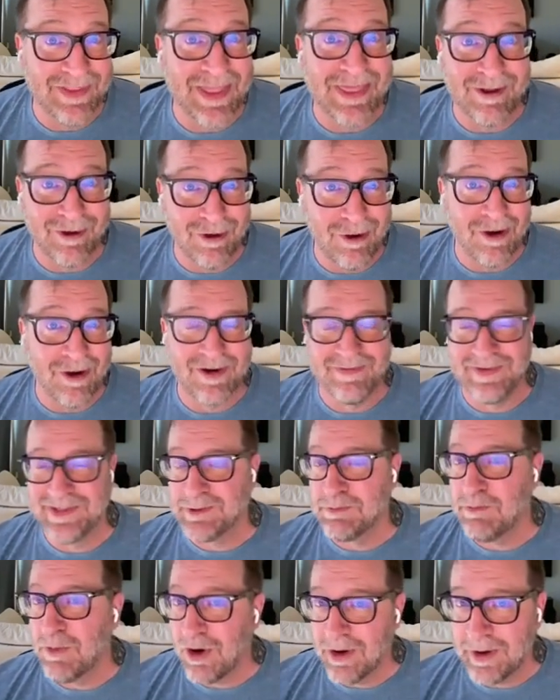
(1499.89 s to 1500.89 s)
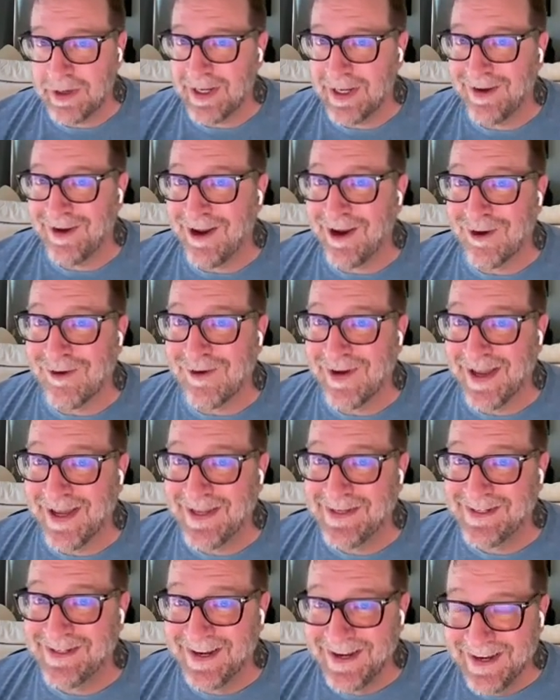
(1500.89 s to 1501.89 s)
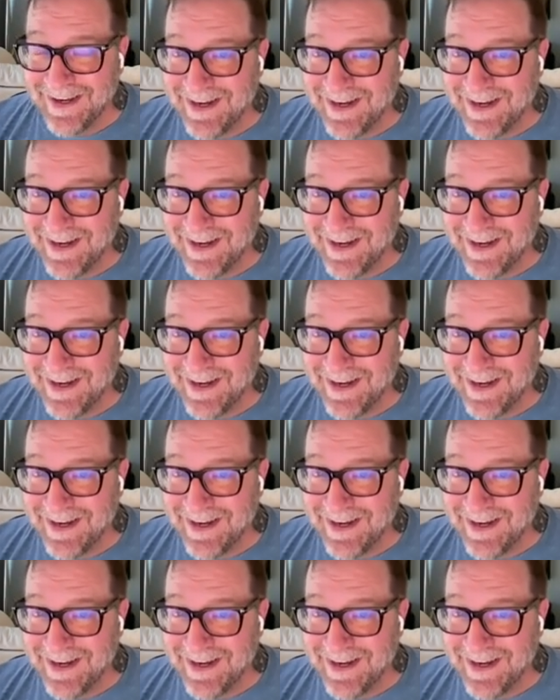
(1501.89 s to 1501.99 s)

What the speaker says: than there are of us marketing knuckleheads.